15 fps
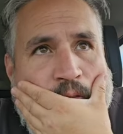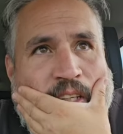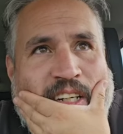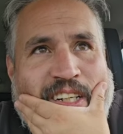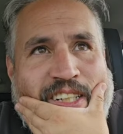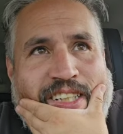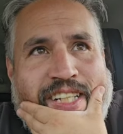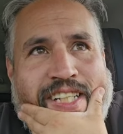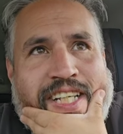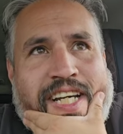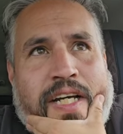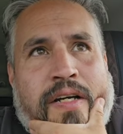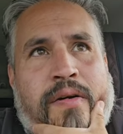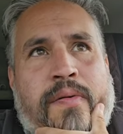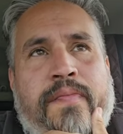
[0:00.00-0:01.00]
Here's the
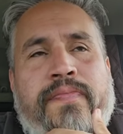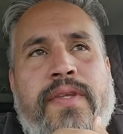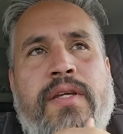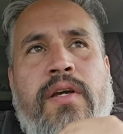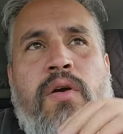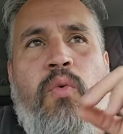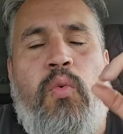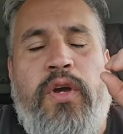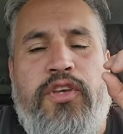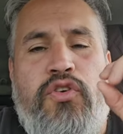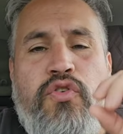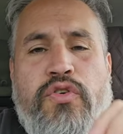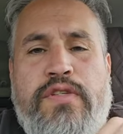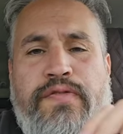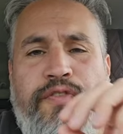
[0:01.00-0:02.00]
thing. We
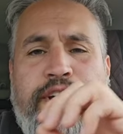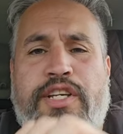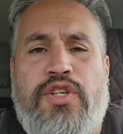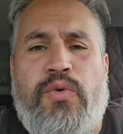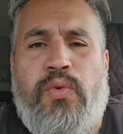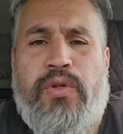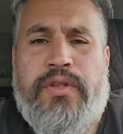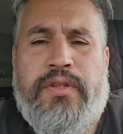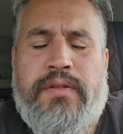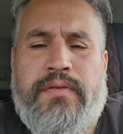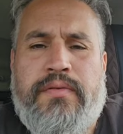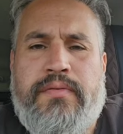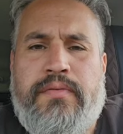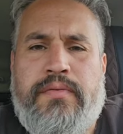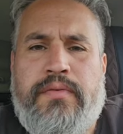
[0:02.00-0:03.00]
use visuals
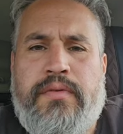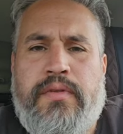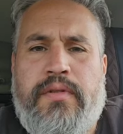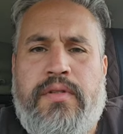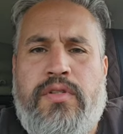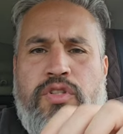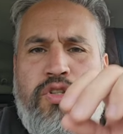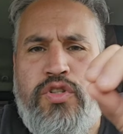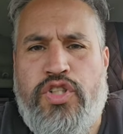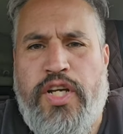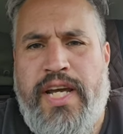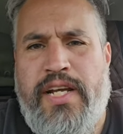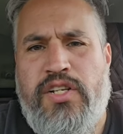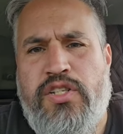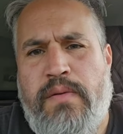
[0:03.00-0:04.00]
to
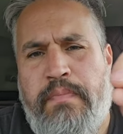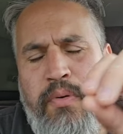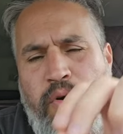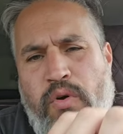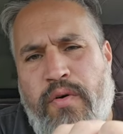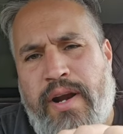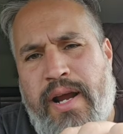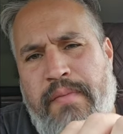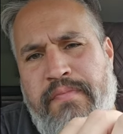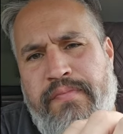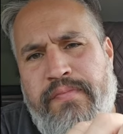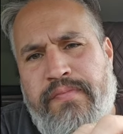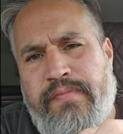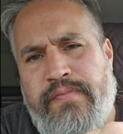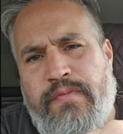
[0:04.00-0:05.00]
change the program
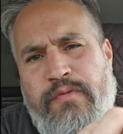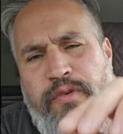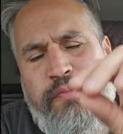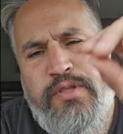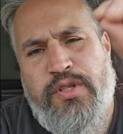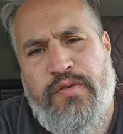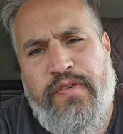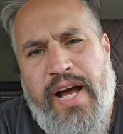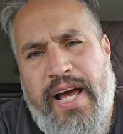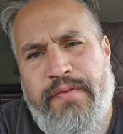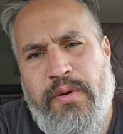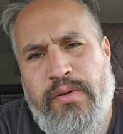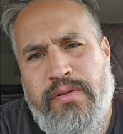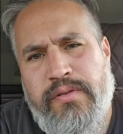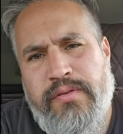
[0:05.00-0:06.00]
from
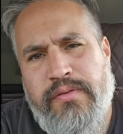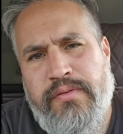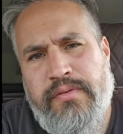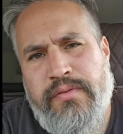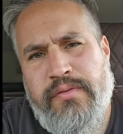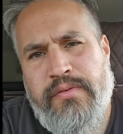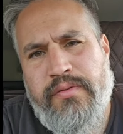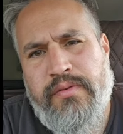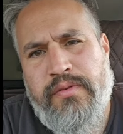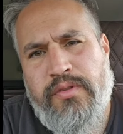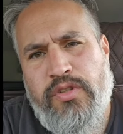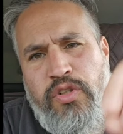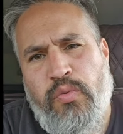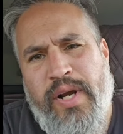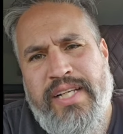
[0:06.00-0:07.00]
survival
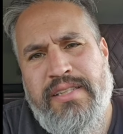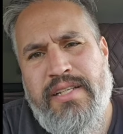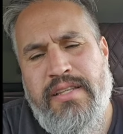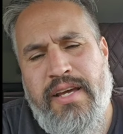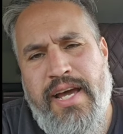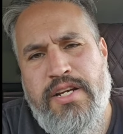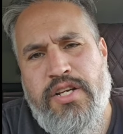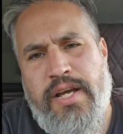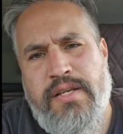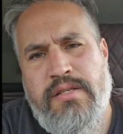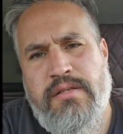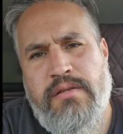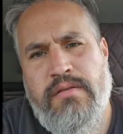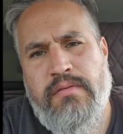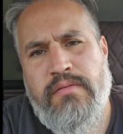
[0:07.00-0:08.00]
to rest and
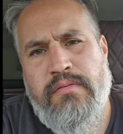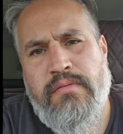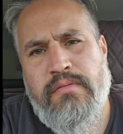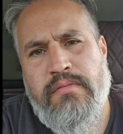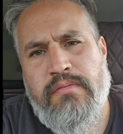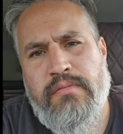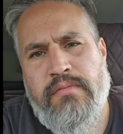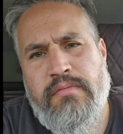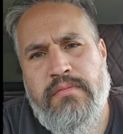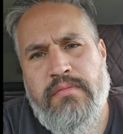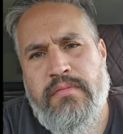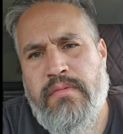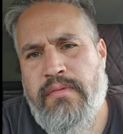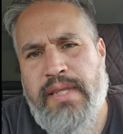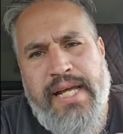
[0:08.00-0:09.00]
digest.
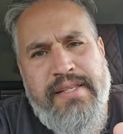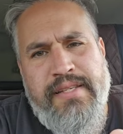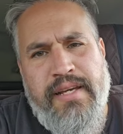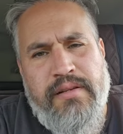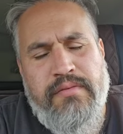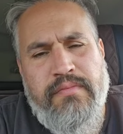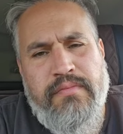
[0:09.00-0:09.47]
That's it.